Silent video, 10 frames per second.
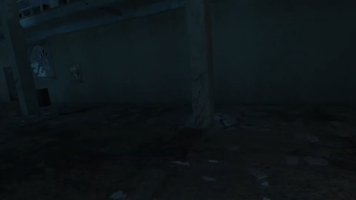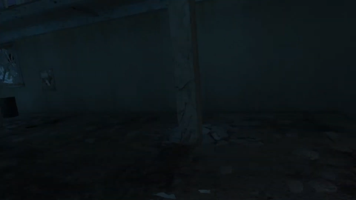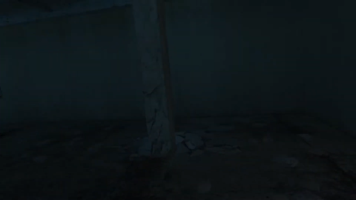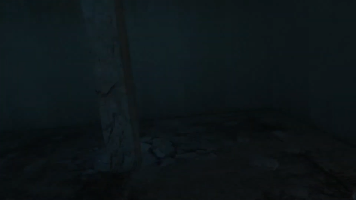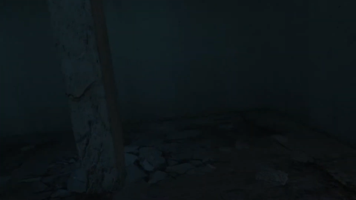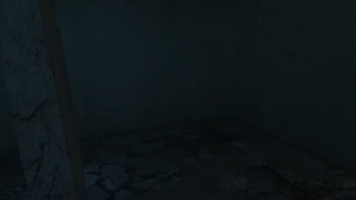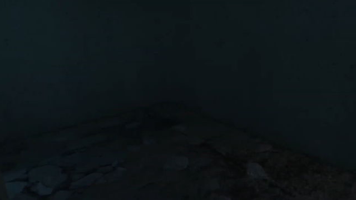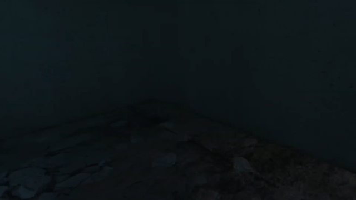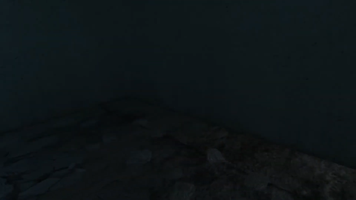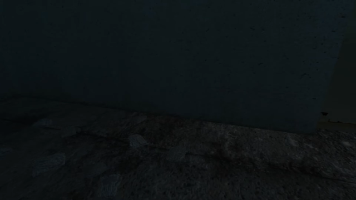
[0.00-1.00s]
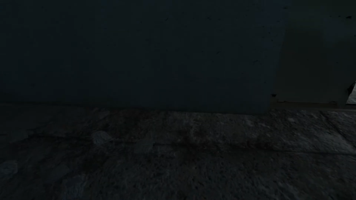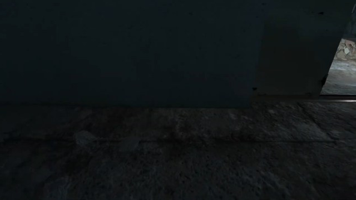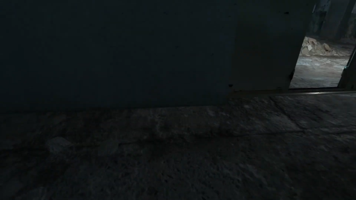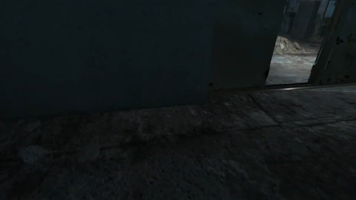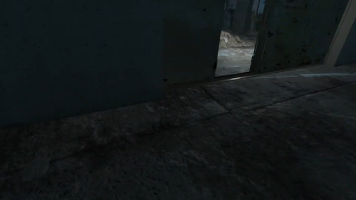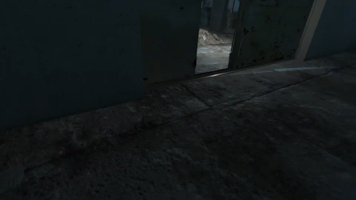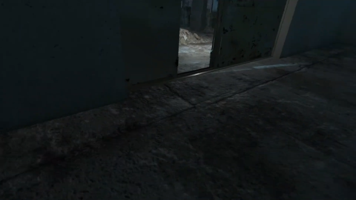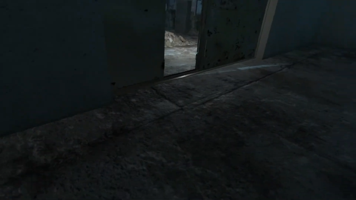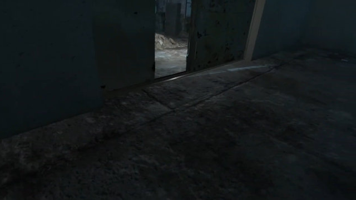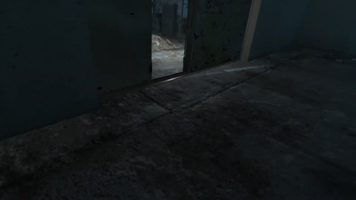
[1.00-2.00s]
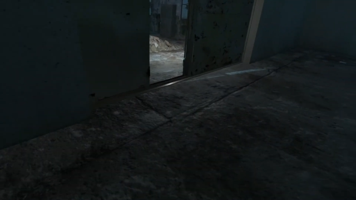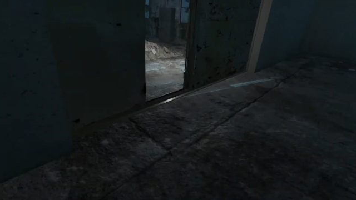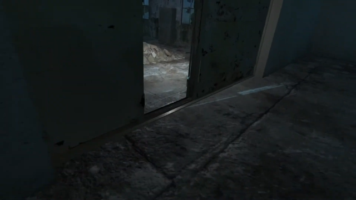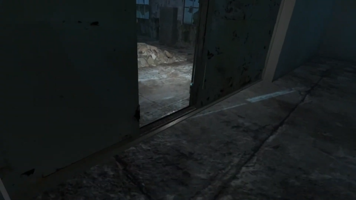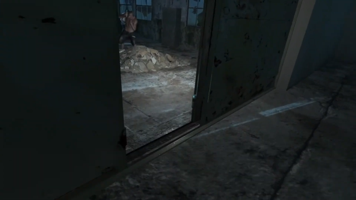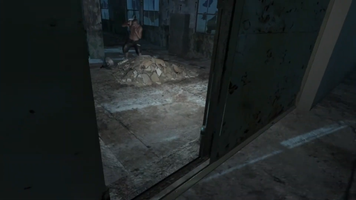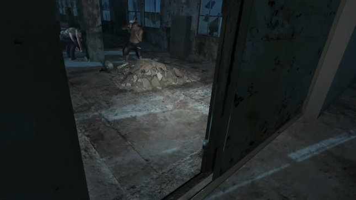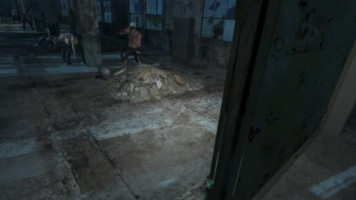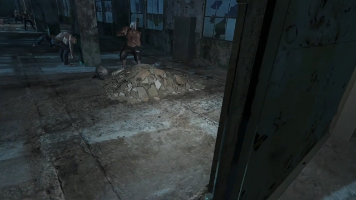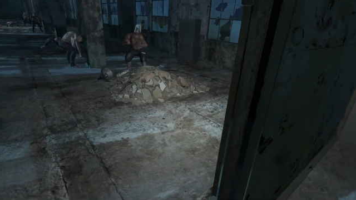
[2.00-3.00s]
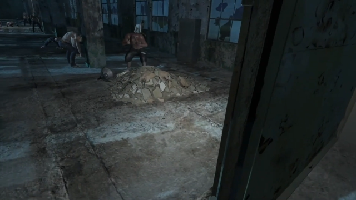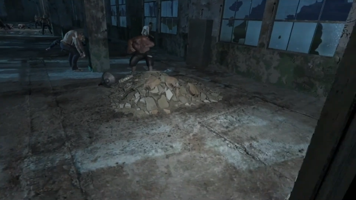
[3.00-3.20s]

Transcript: No face is visible, so there are no lips to read.